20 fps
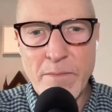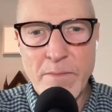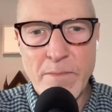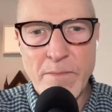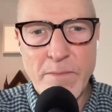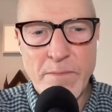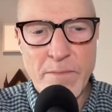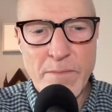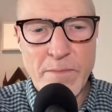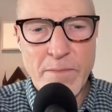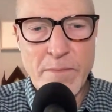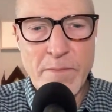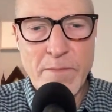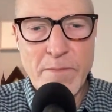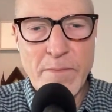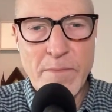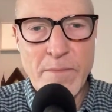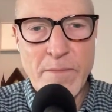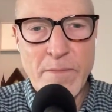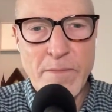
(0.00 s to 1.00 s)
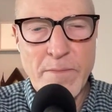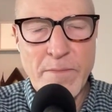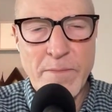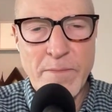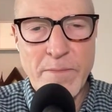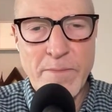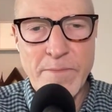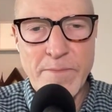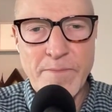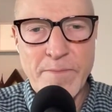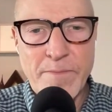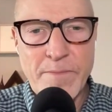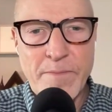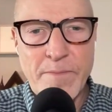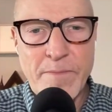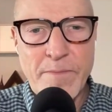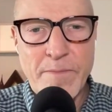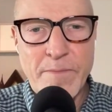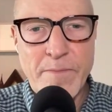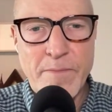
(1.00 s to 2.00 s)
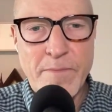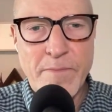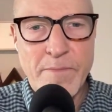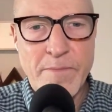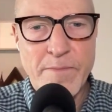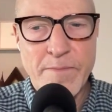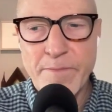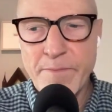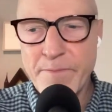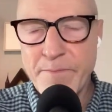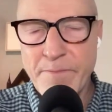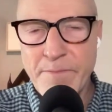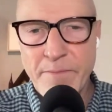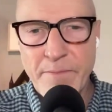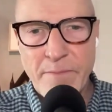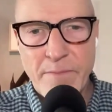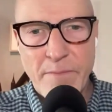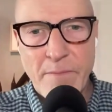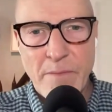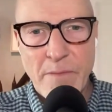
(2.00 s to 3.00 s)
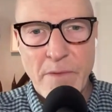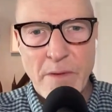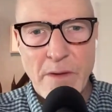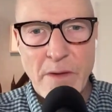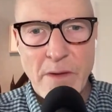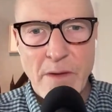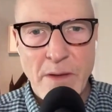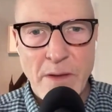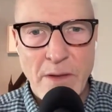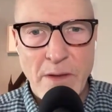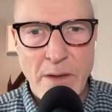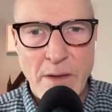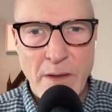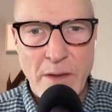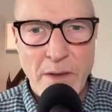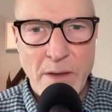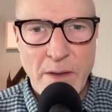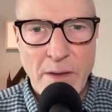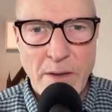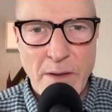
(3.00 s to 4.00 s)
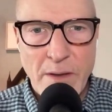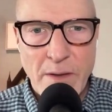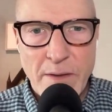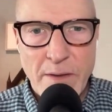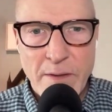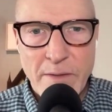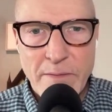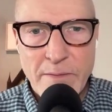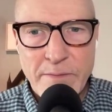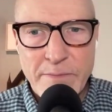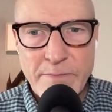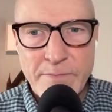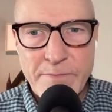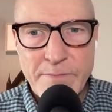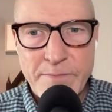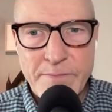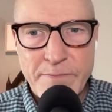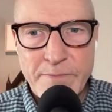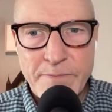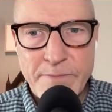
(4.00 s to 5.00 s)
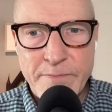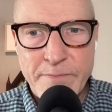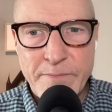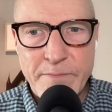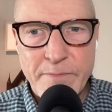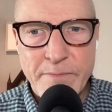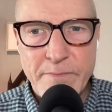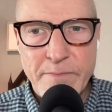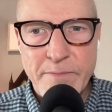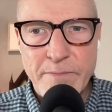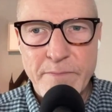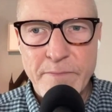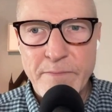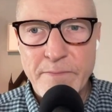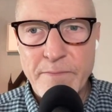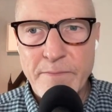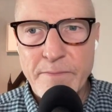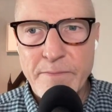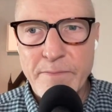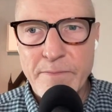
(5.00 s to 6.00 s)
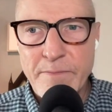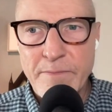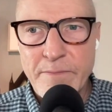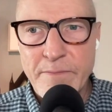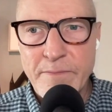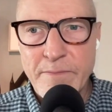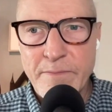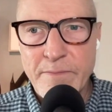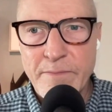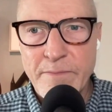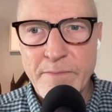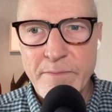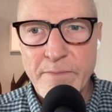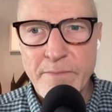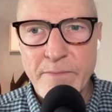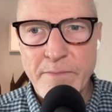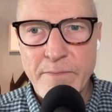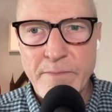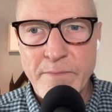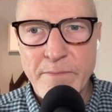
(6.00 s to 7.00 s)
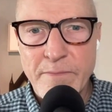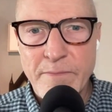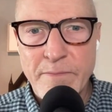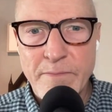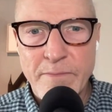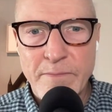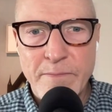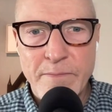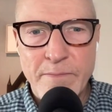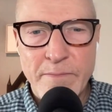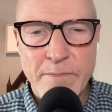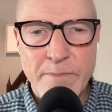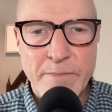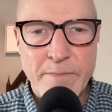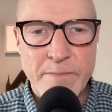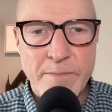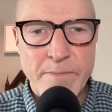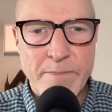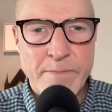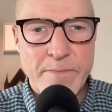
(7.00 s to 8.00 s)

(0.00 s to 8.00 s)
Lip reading: (silent)